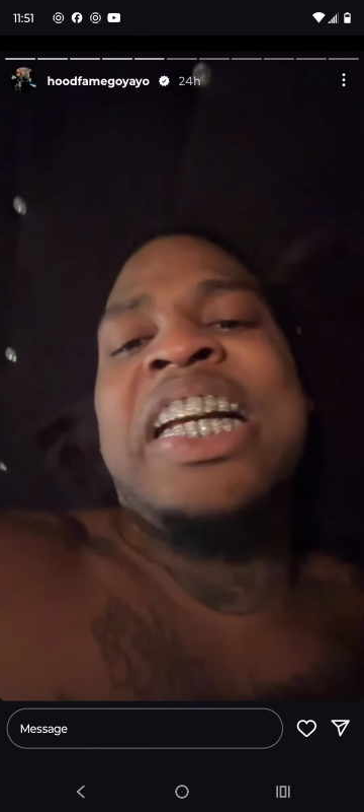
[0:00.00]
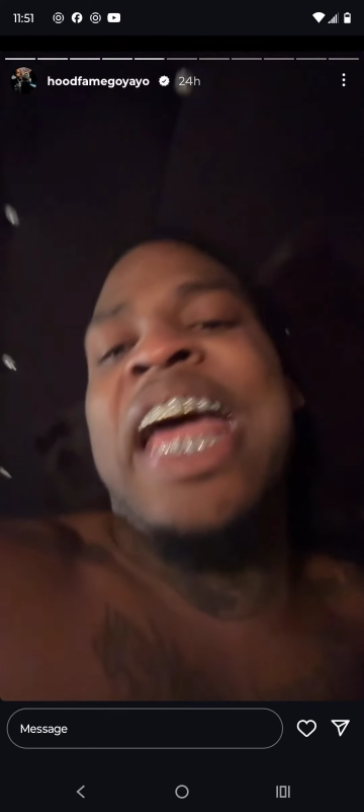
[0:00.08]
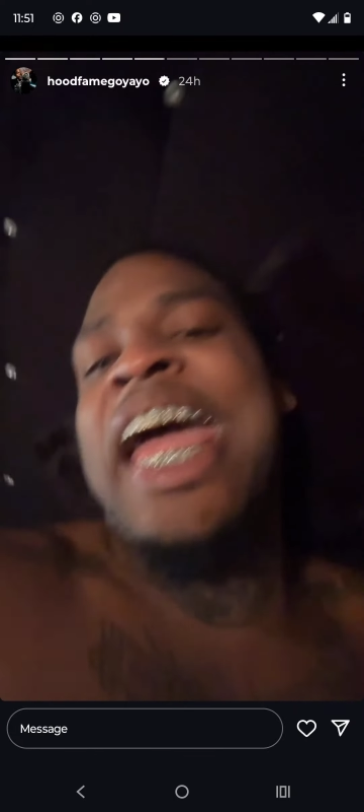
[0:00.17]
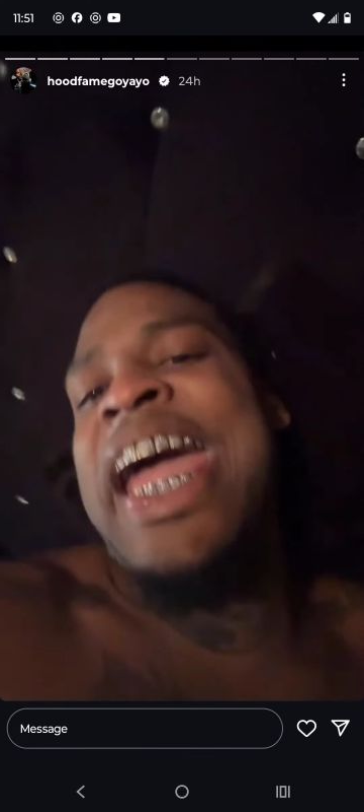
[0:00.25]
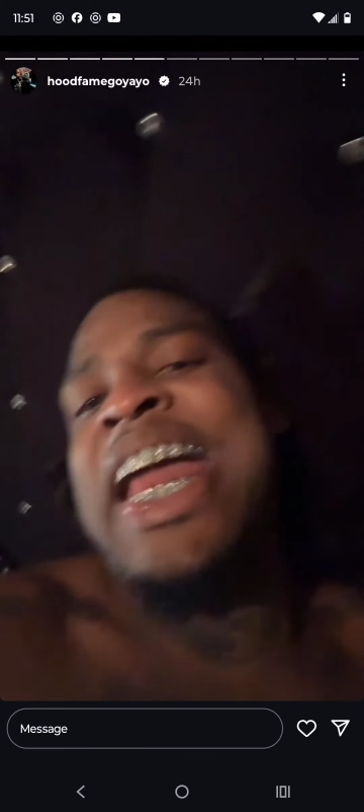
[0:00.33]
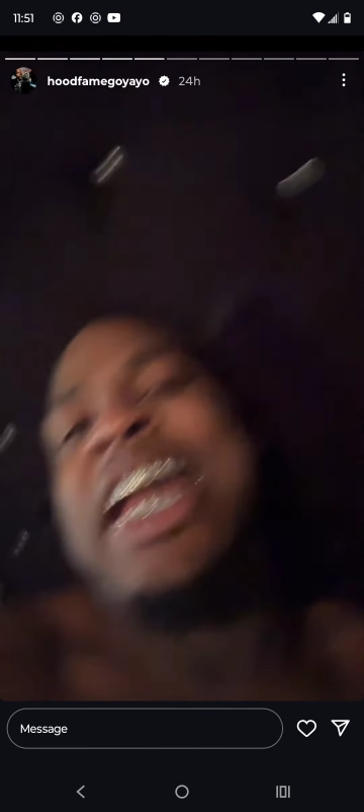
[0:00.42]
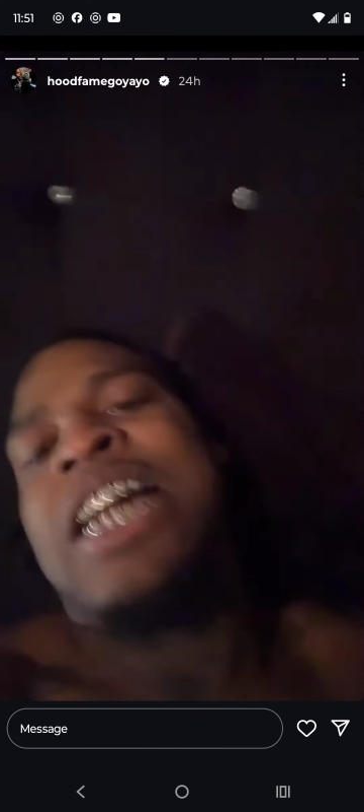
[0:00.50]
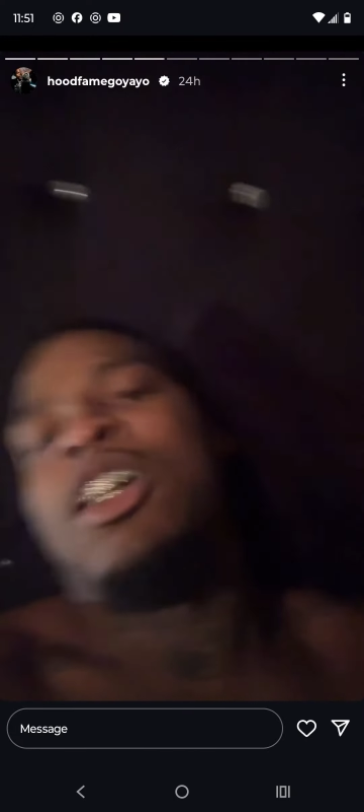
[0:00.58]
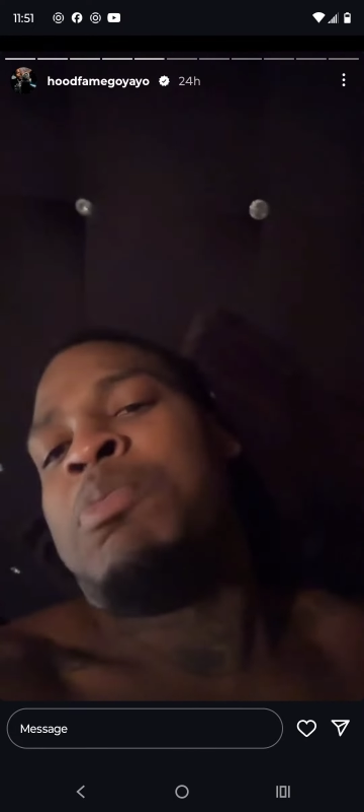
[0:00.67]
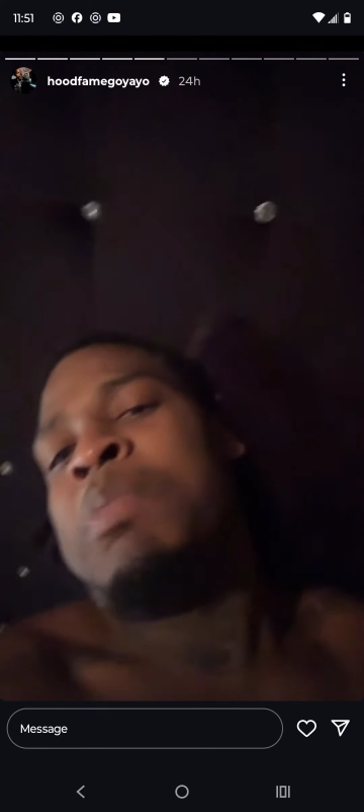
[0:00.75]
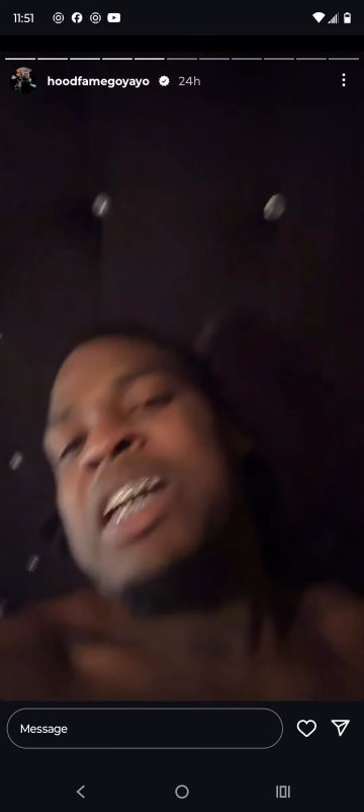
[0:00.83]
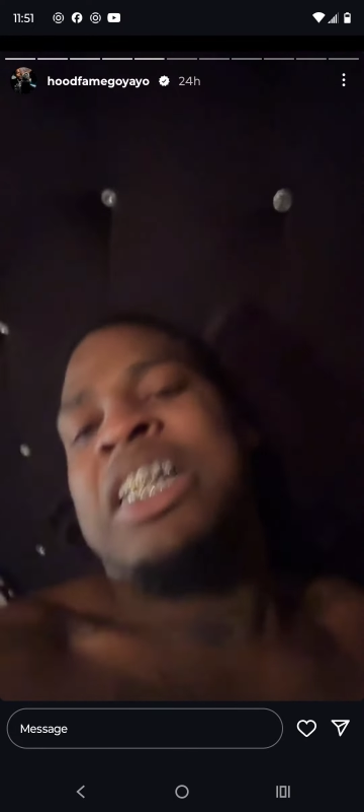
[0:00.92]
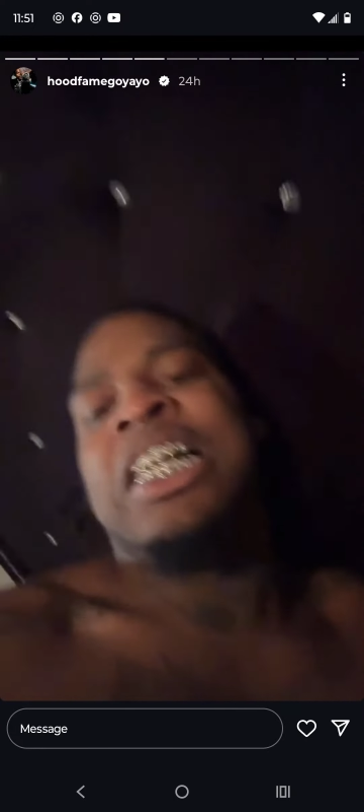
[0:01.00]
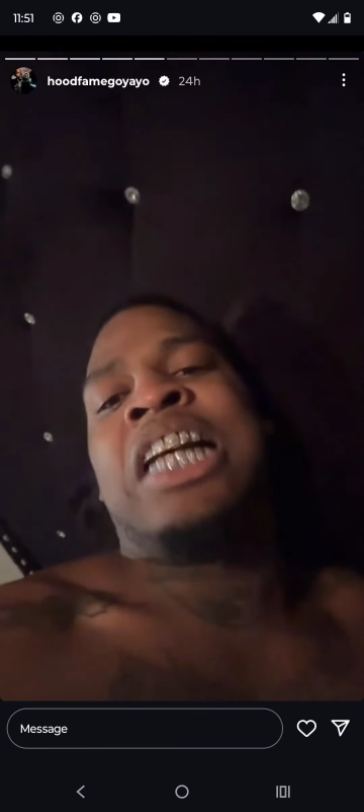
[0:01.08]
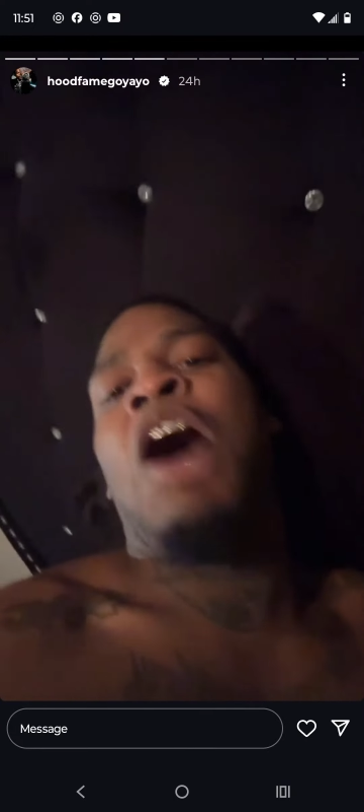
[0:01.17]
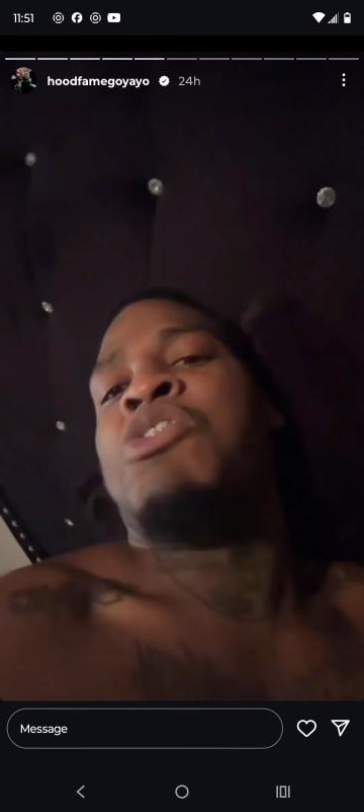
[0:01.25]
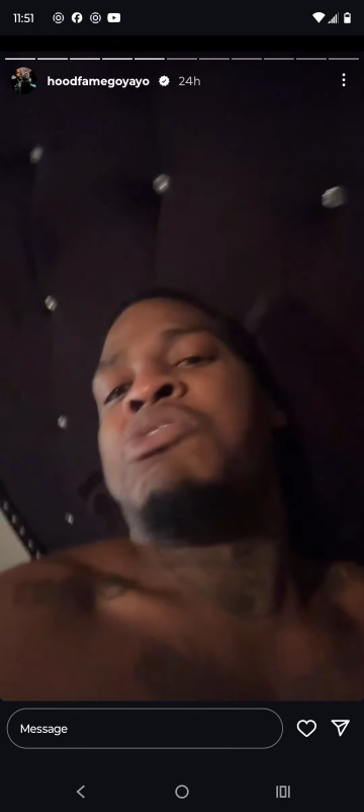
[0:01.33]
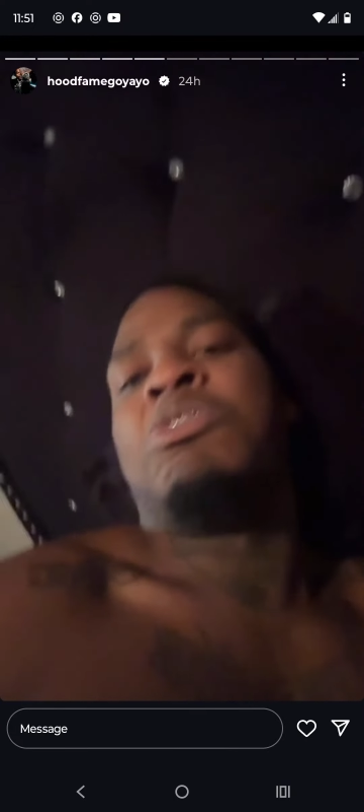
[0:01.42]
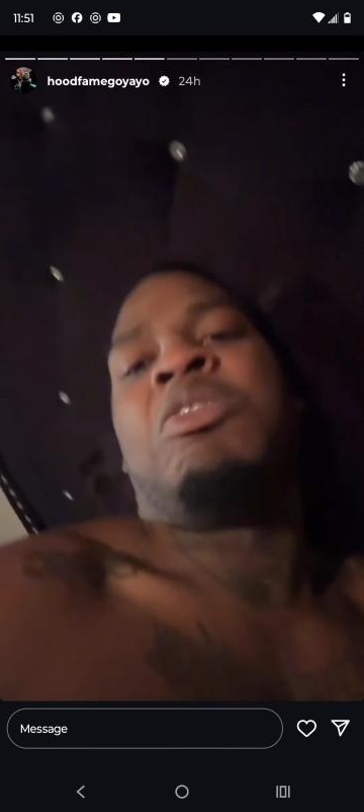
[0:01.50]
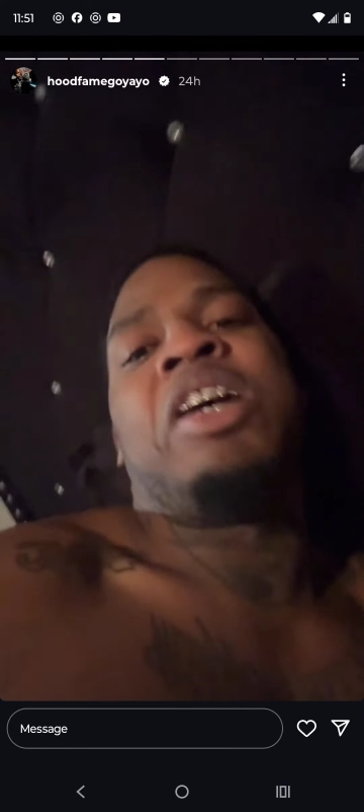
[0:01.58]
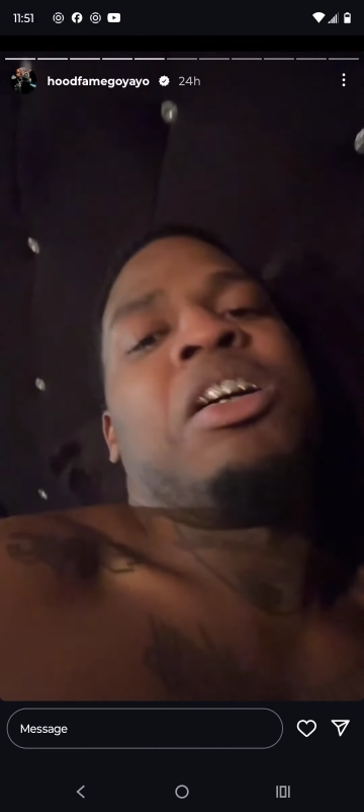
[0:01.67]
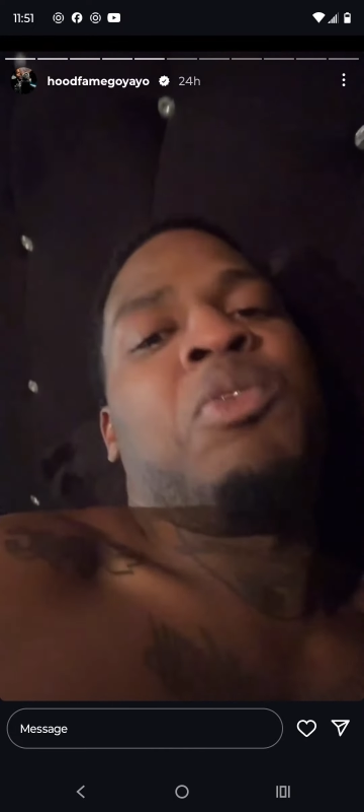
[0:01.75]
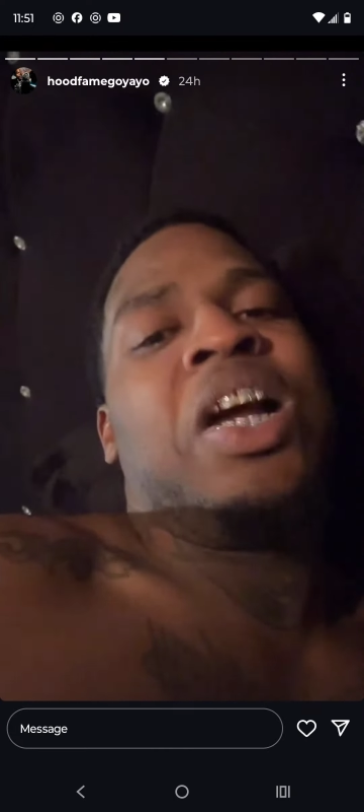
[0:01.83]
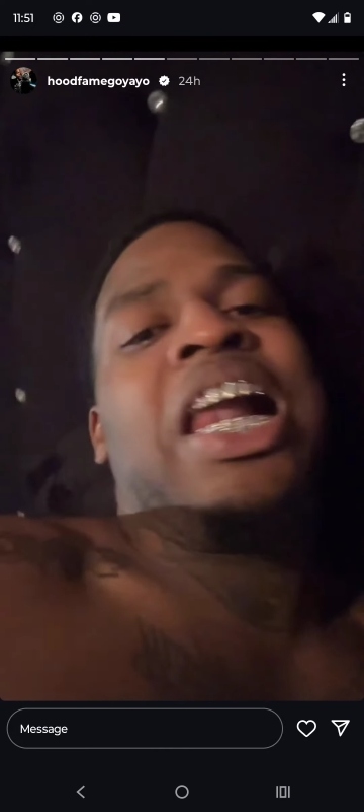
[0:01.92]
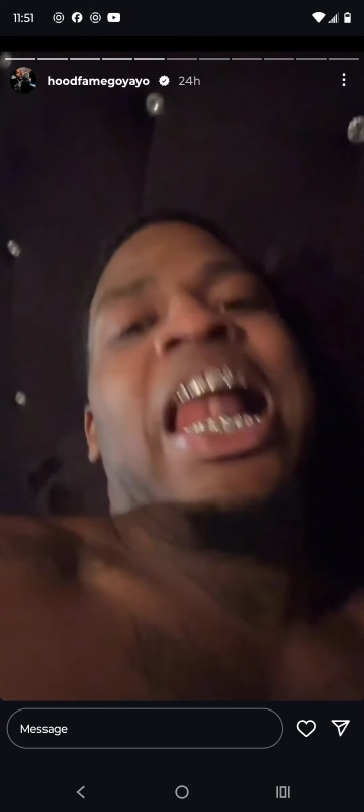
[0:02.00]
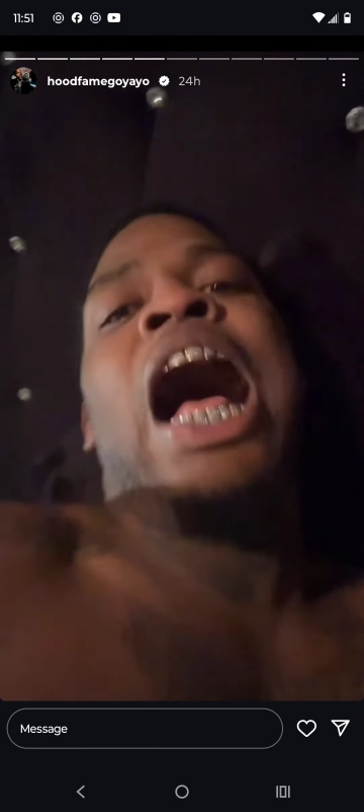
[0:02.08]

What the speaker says: dead in this bitch. It's over with. We